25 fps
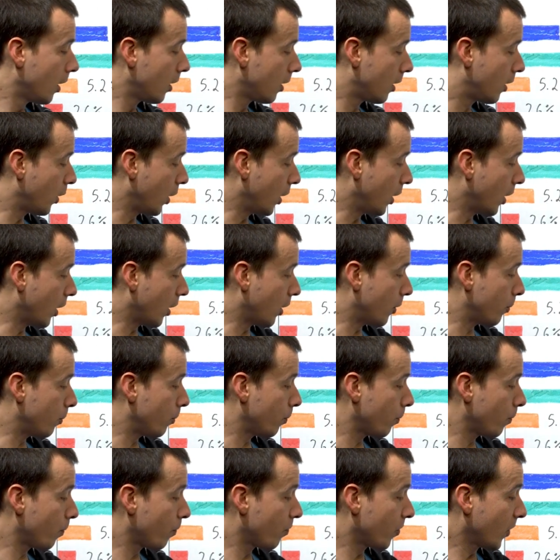The,
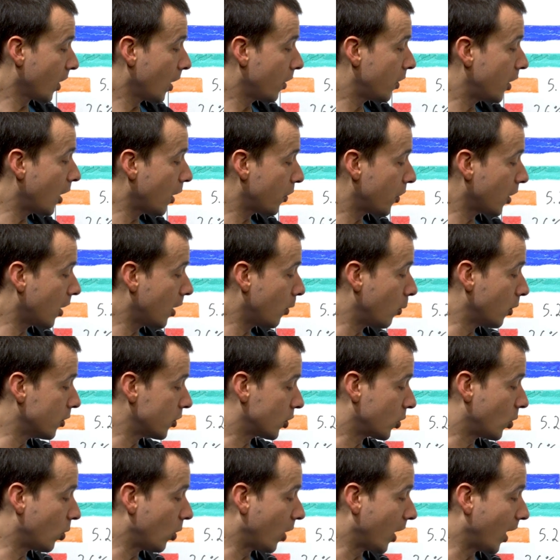um, the other thing I want
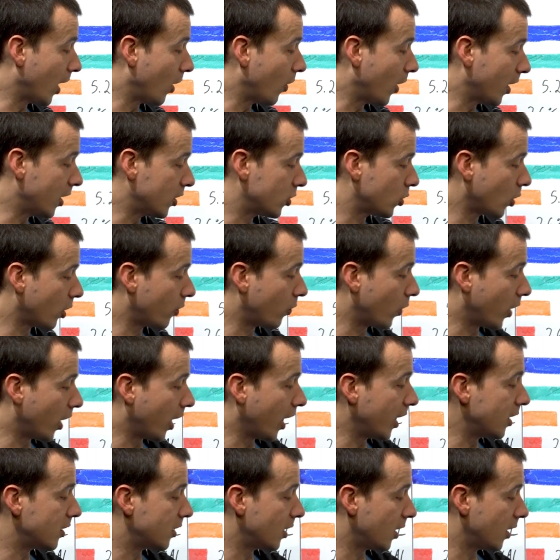to call out, and it's sort of
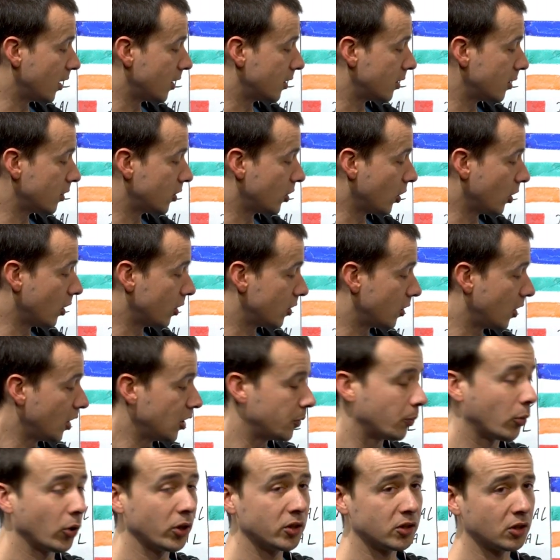related to, to
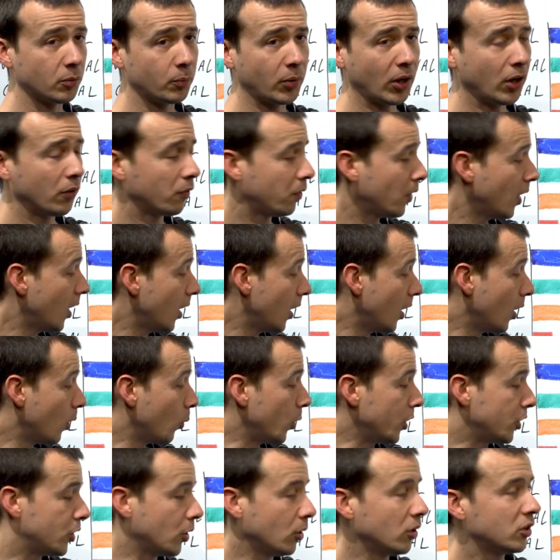these points above,
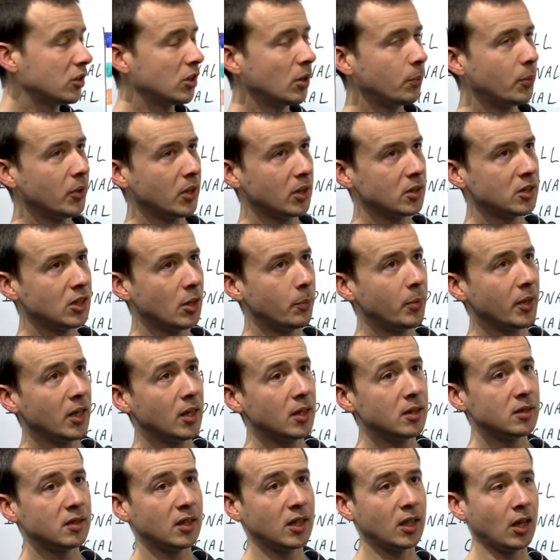we do
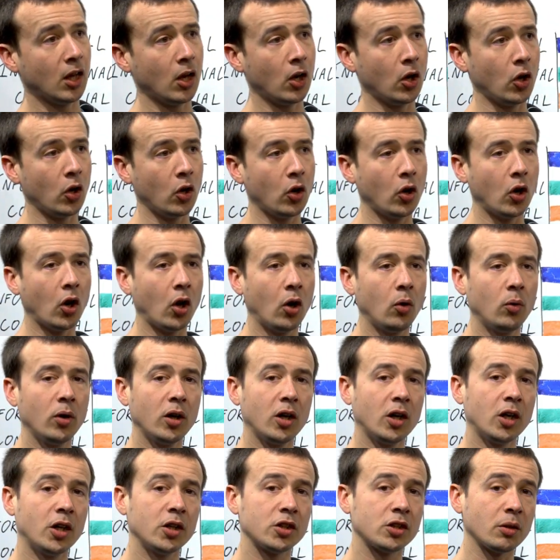typically see a
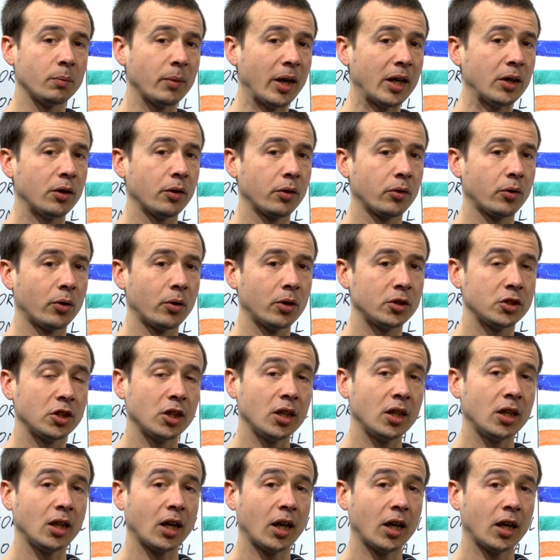lower domain
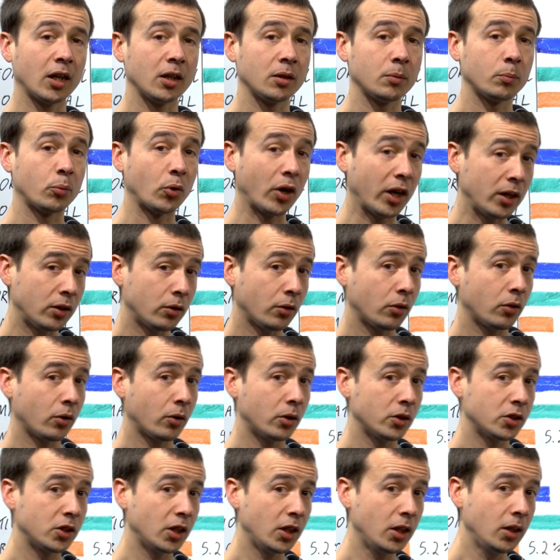authority and brand
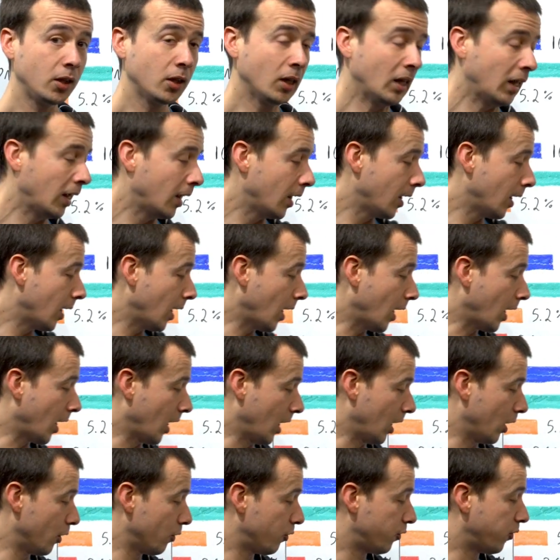authority
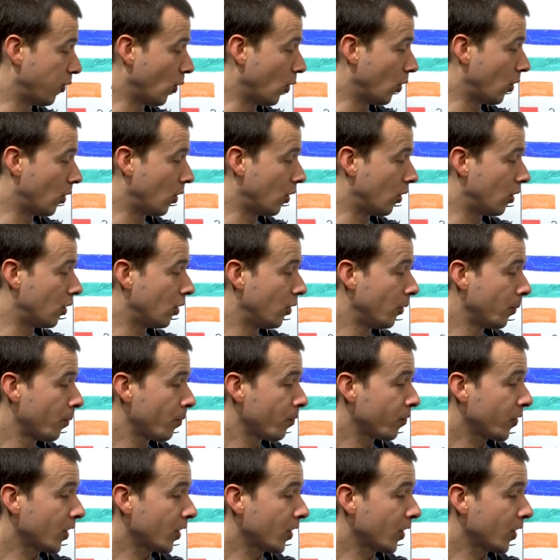uh, for,